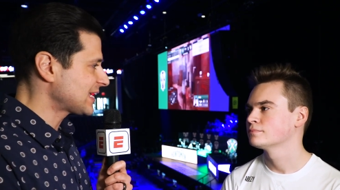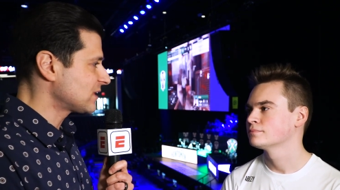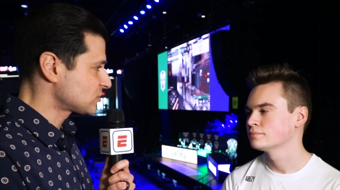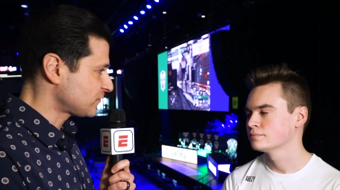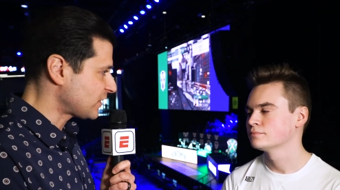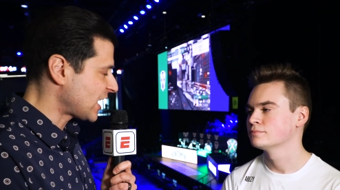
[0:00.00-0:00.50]

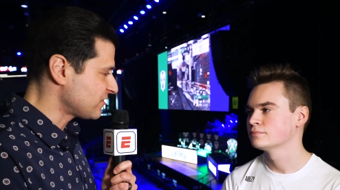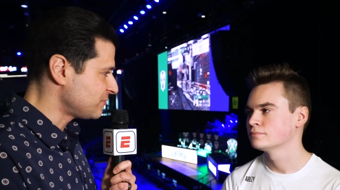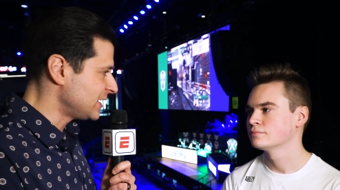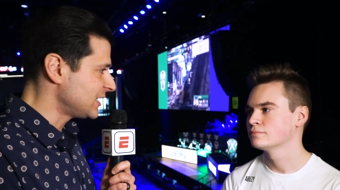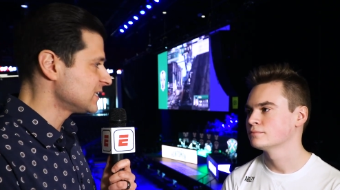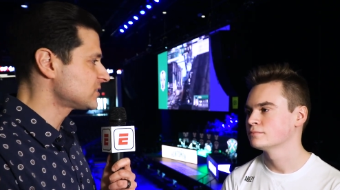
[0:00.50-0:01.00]
Speaker 1: down to 5
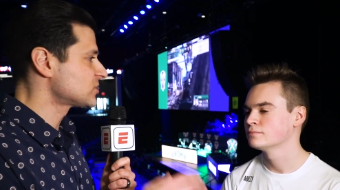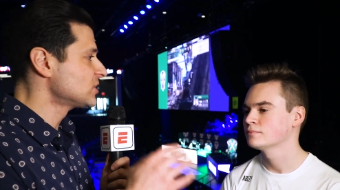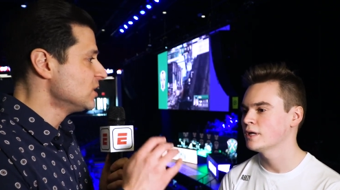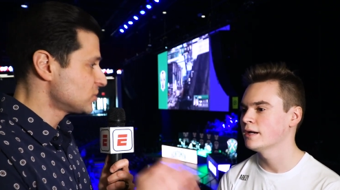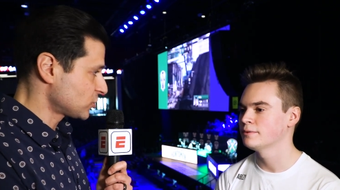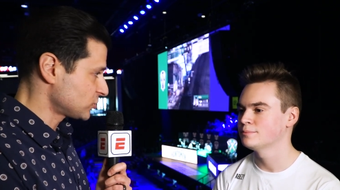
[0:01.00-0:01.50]
minutes,
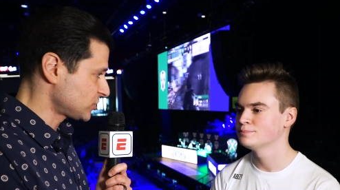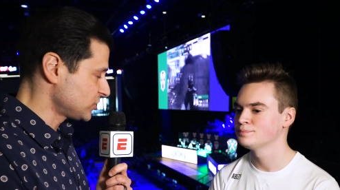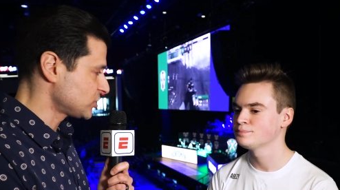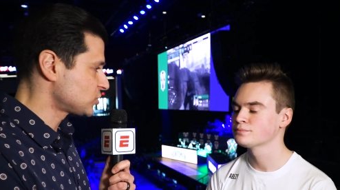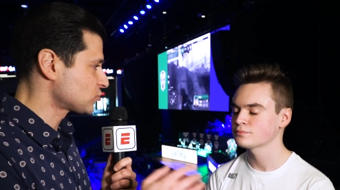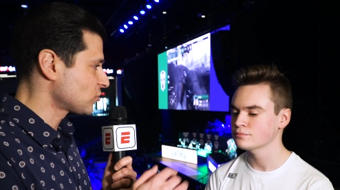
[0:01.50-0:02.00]
search and
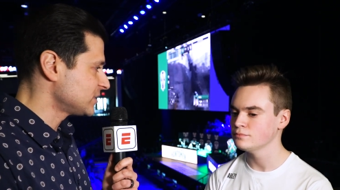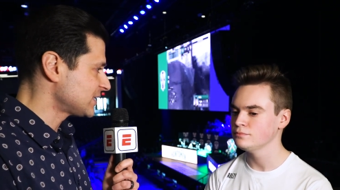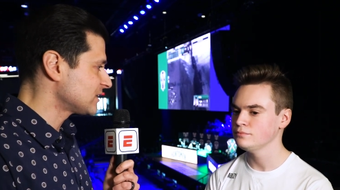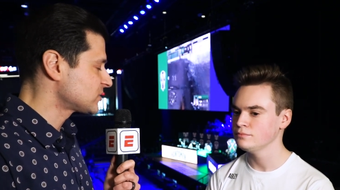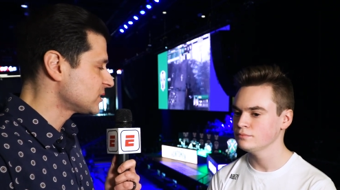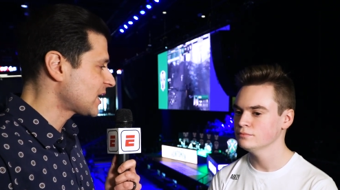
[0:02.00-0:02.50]
destroy
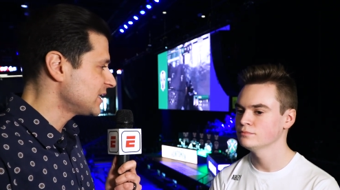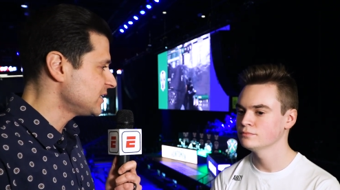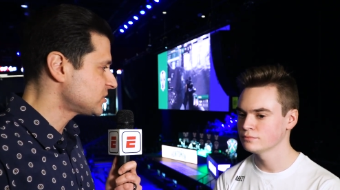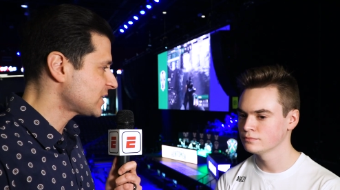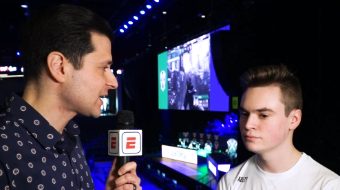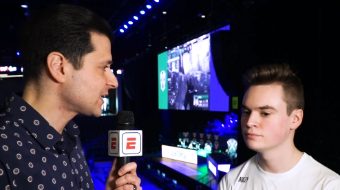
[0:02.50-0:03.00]
down to
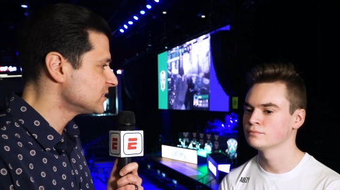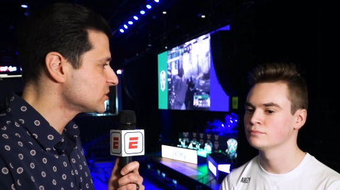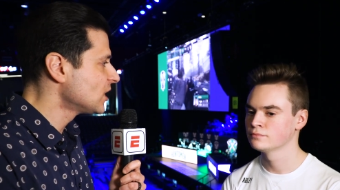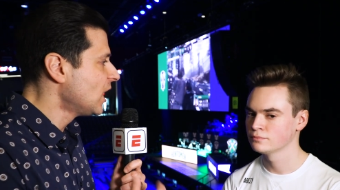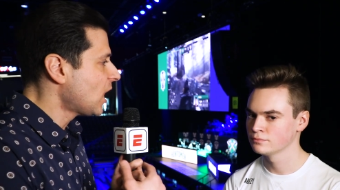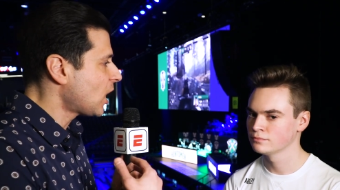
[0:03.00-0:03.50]
90
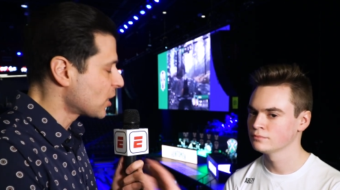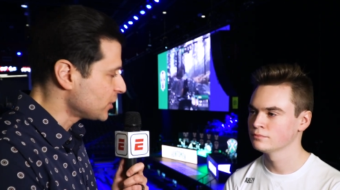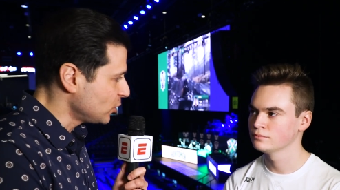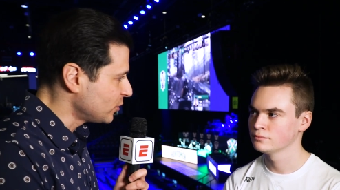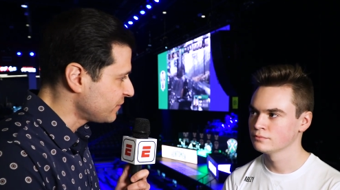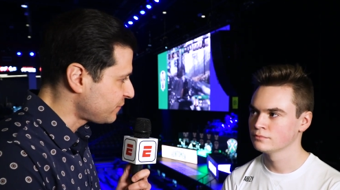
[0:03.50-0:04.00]
seconds. Are
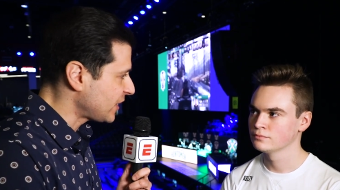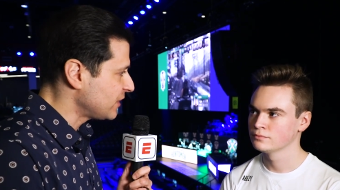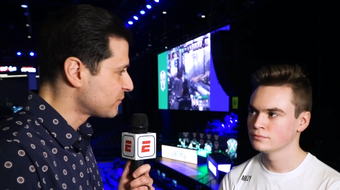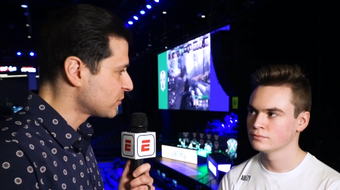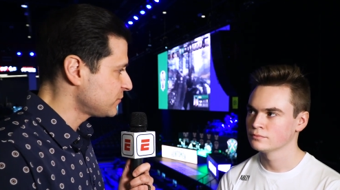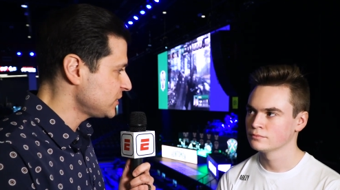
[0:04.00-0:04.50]
you in
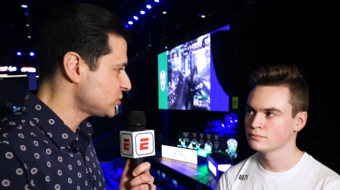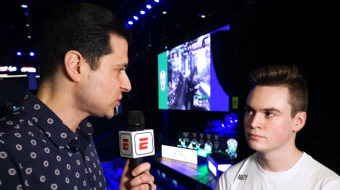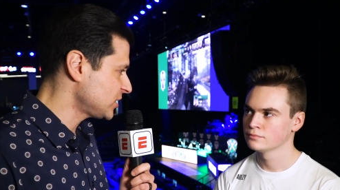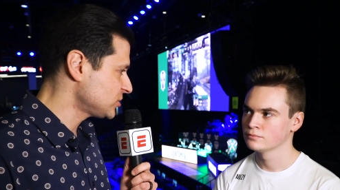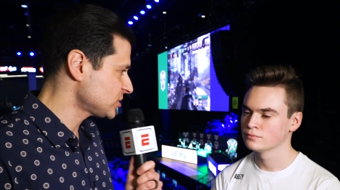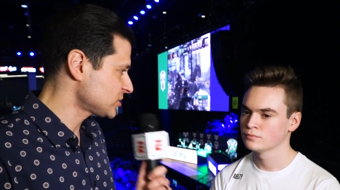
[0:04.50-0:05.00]
favor of these
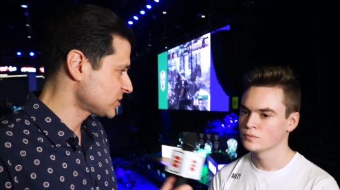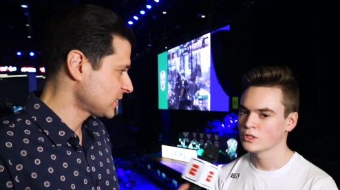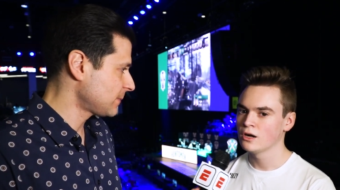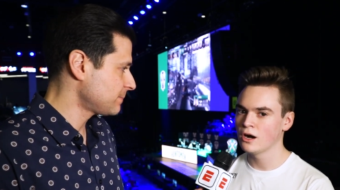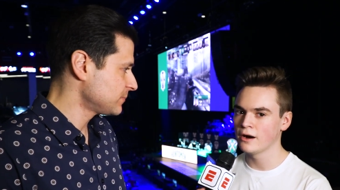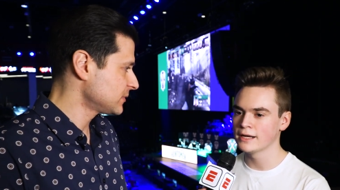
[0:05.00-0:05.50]
changes?
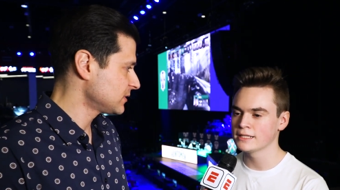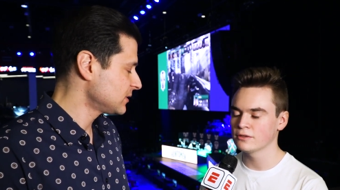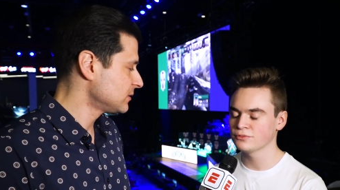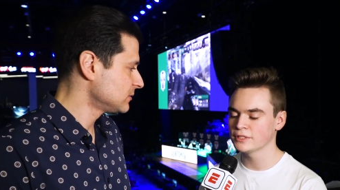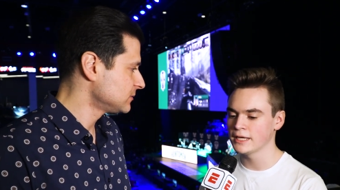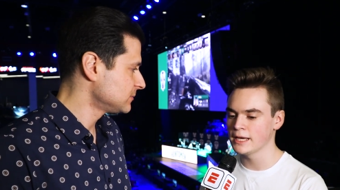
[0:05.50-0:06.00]
Speaker 2: Oh, I
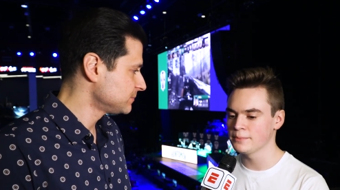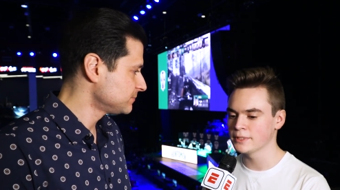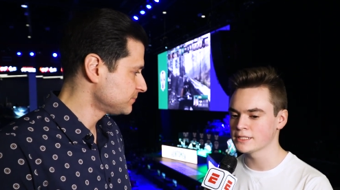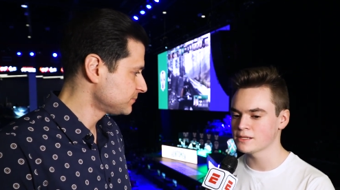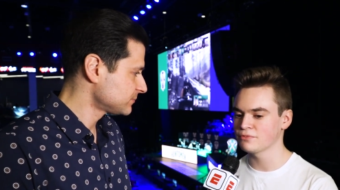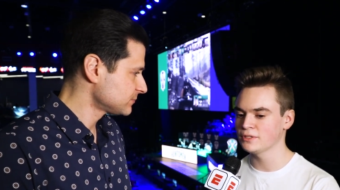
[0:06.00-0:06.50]
definitely am,
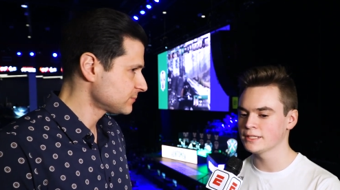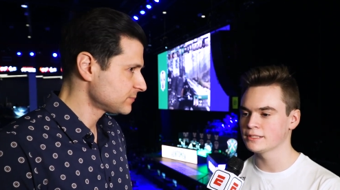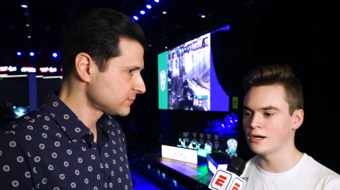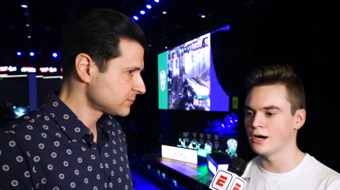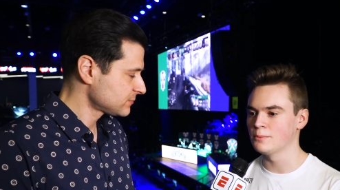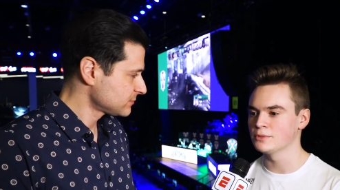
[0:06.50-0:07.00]
because I feel
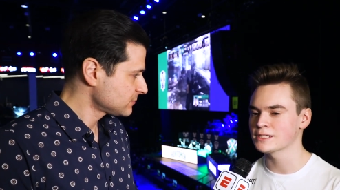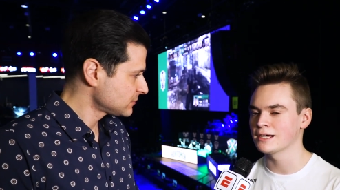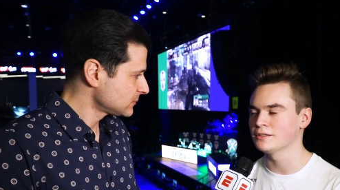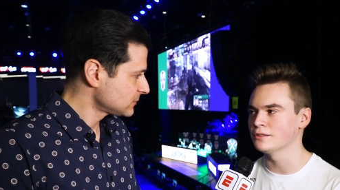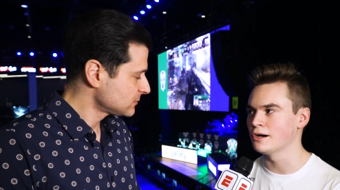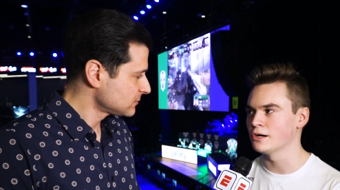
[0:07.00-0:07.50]
like Dom was
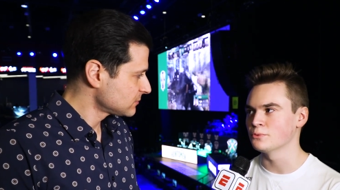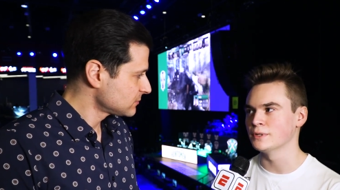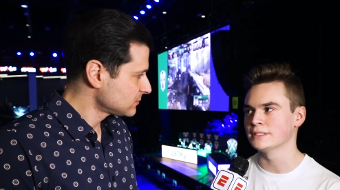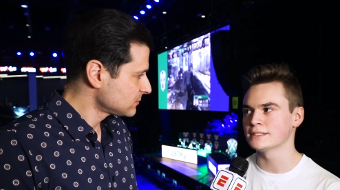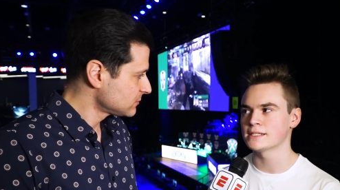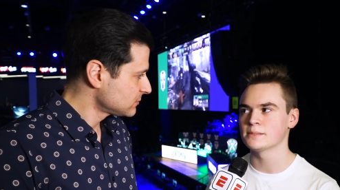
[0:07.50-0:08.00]
kind of
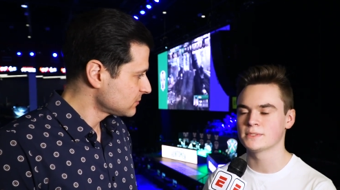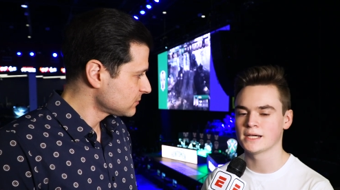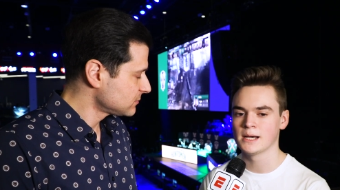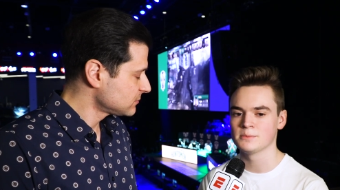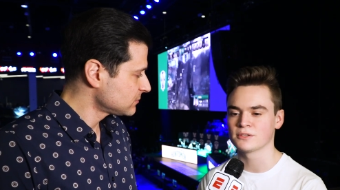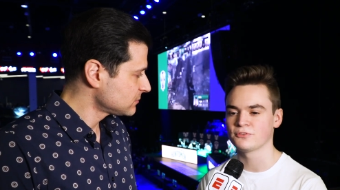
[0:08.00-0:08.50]
long-winded
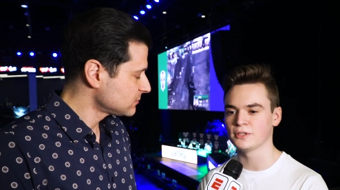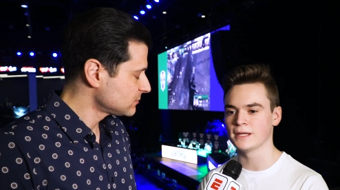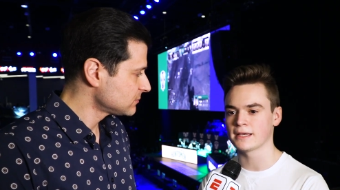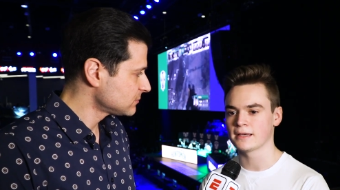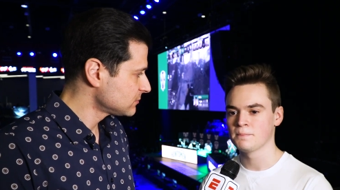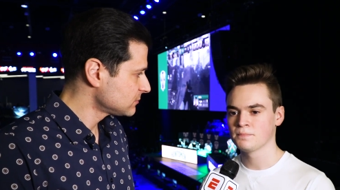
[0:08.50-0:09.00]
sometimes. I feel
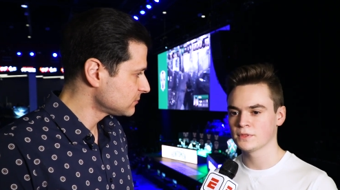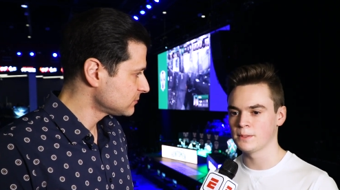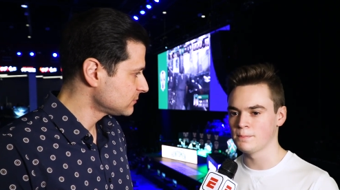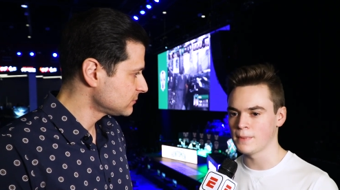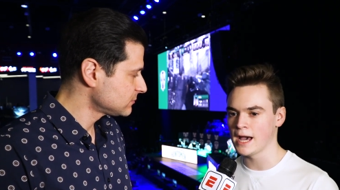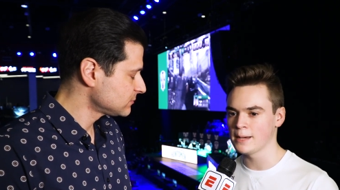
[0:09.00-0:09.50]
like
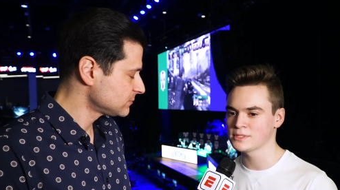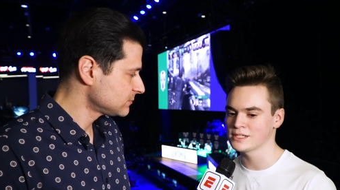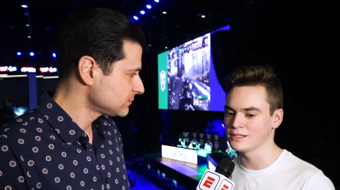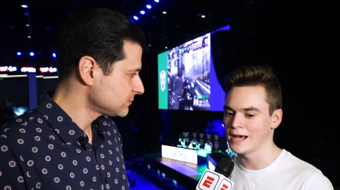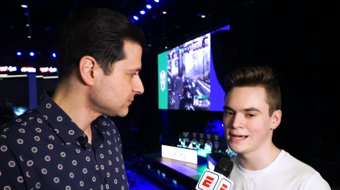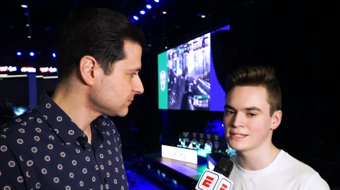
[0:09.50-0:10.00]
the
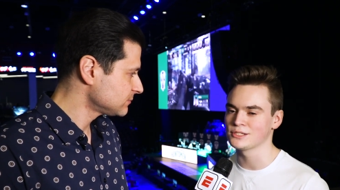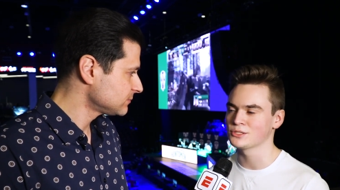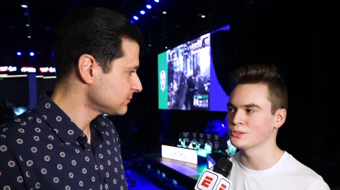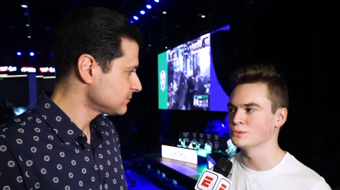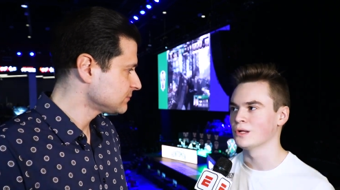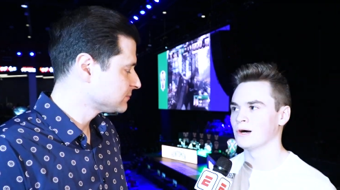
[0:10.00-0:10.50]
maps
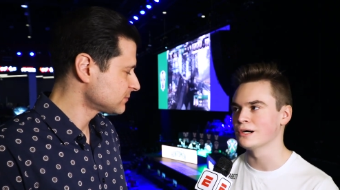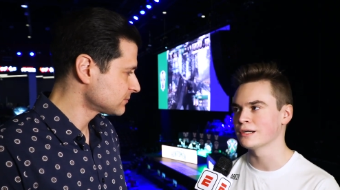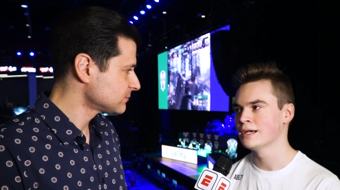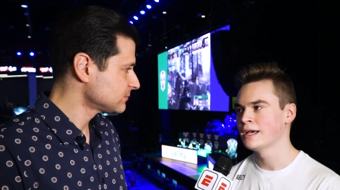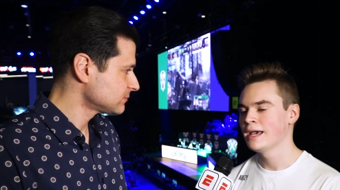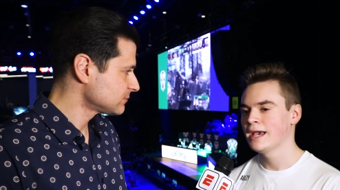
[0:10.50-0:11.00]
lasted too
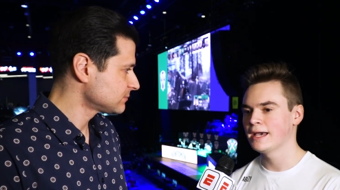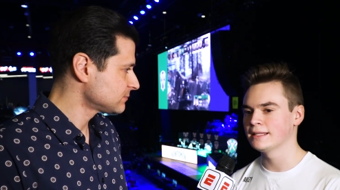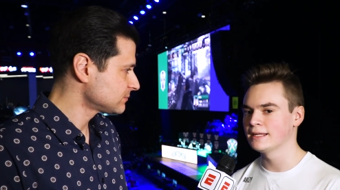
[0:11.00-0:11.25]
long. And